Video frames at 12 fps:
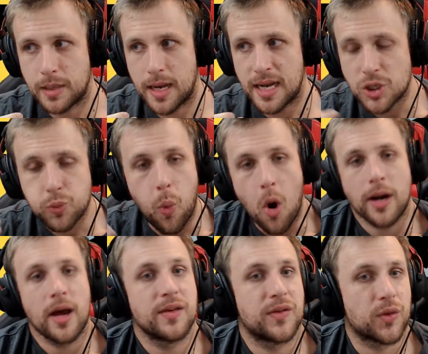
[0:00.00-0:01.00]
it's what
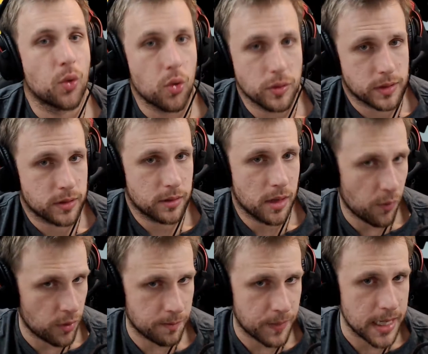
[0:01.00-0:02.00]
I thought it
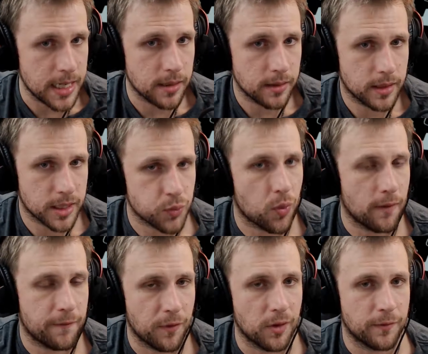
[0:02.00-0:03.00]
would be. It's
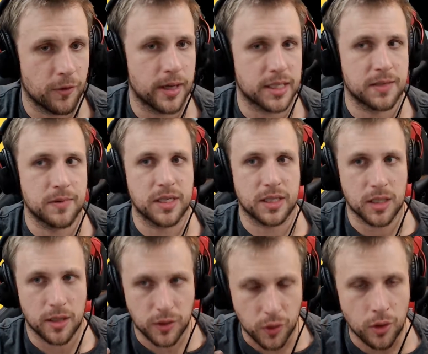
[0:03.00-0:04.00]
what Fallout 76
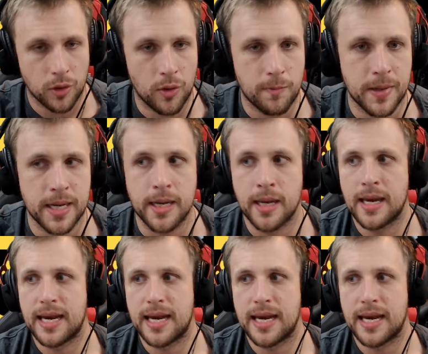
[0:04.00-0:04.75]
I thought it would be.